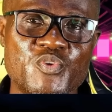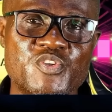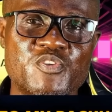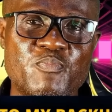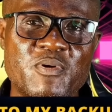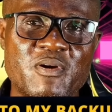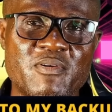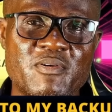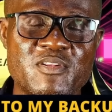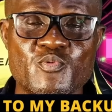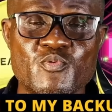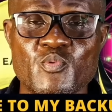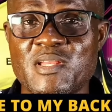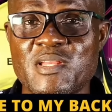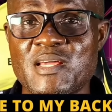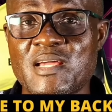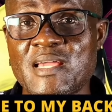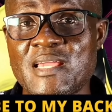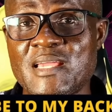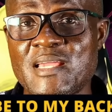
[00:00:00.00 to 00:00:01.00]
parents,
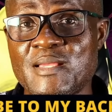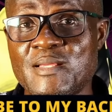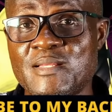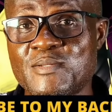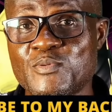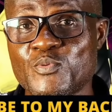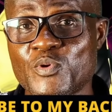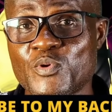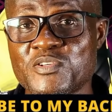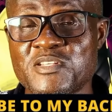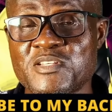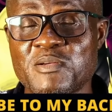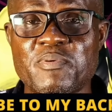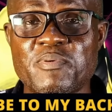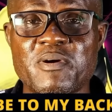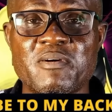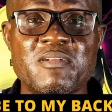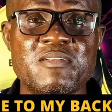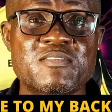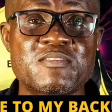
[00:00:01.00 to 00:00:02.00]
whether it was the
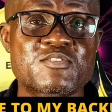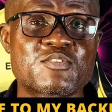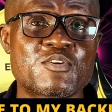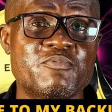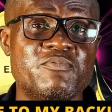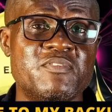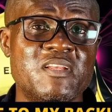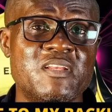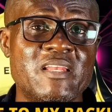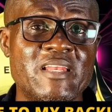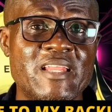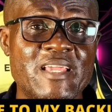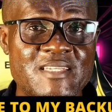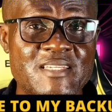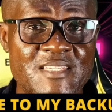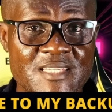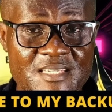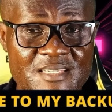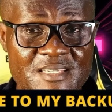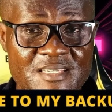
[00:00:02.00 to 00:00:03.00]
parents of the
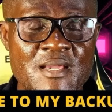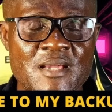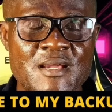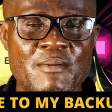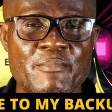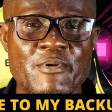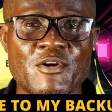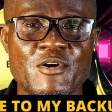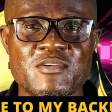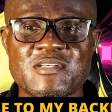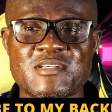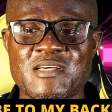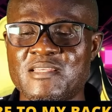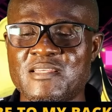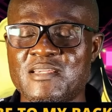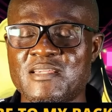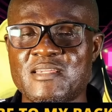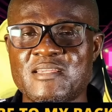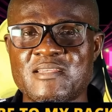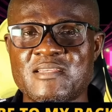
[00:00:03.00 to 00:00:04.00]
lady, because I
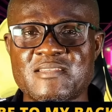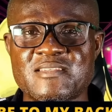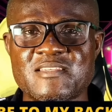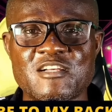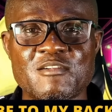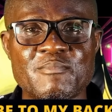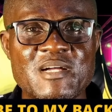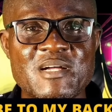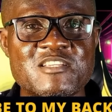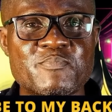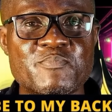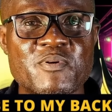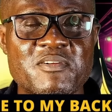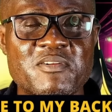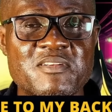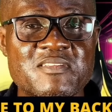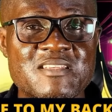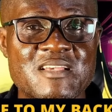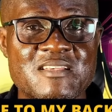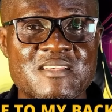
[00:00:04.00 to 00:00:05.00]
think Selman's
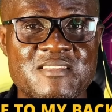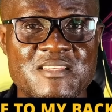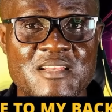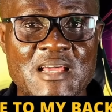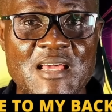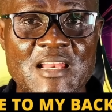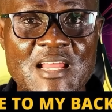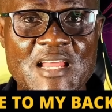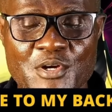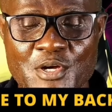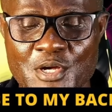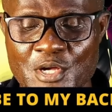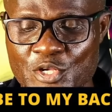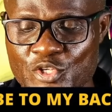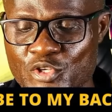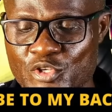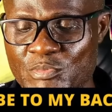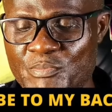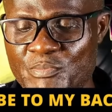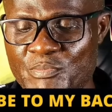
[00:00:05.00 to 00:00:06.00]
parents are still alive.
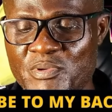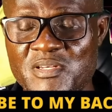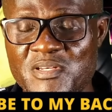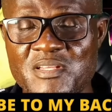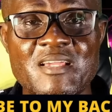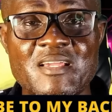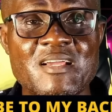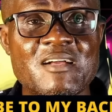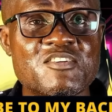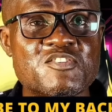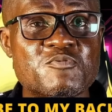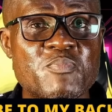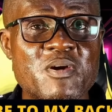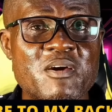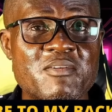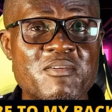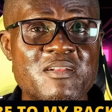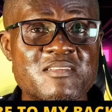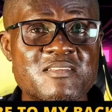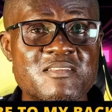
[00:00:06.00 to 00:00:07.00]
So maybe the girl's
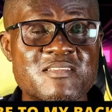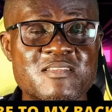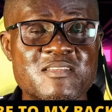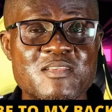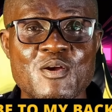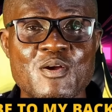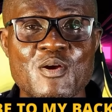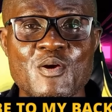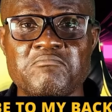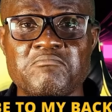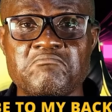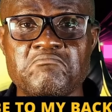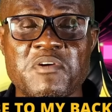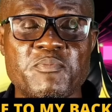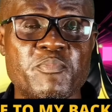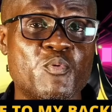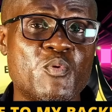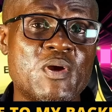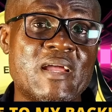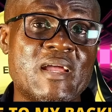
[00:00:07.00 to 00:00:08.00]
parents,
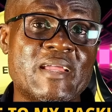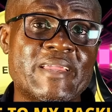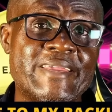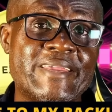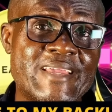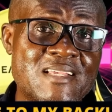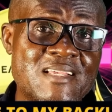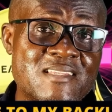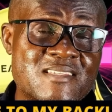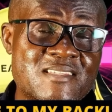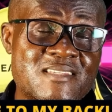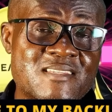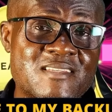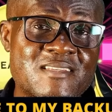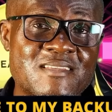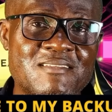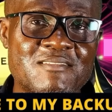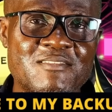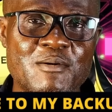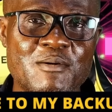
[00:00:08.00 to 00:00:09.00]
maybe were against
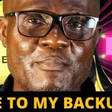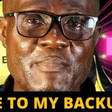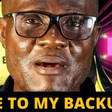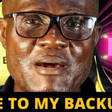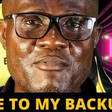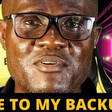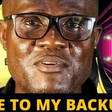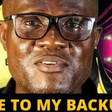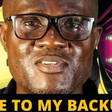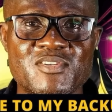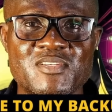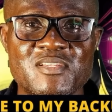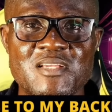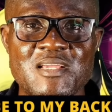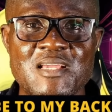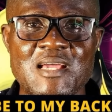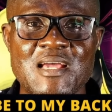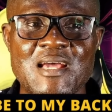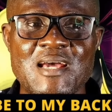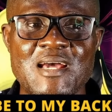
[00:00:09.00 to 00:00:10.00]
the marriage.
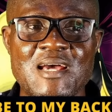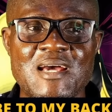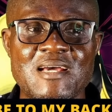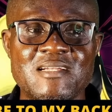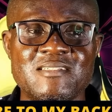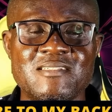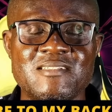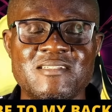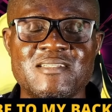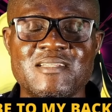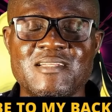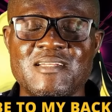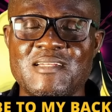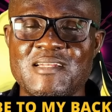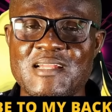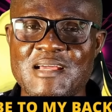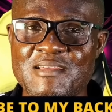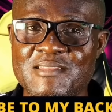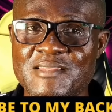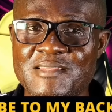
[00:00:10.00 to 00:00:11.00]
And
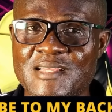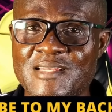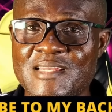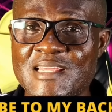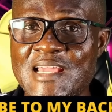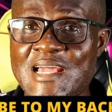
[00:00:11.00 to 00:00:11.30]
now that they